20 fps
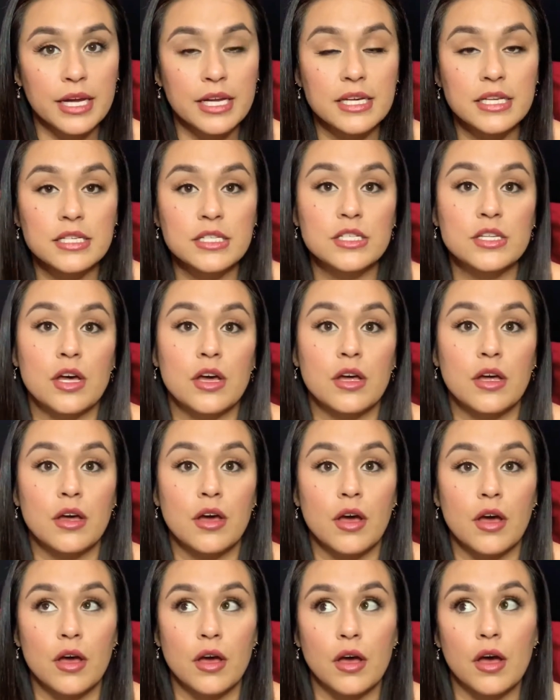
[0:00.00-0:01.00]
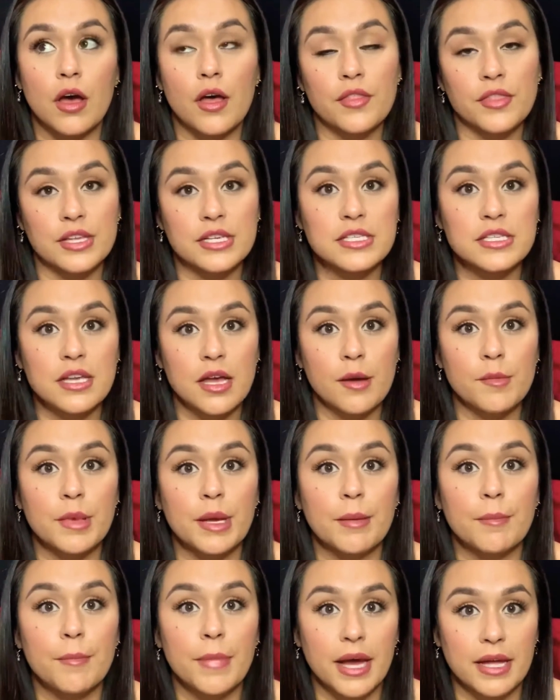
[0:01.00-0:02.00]
is on this
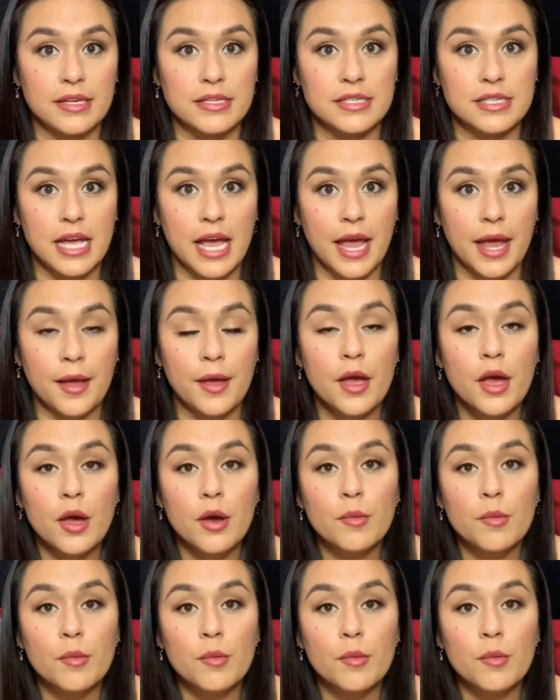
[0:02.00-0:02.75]
coming Monday,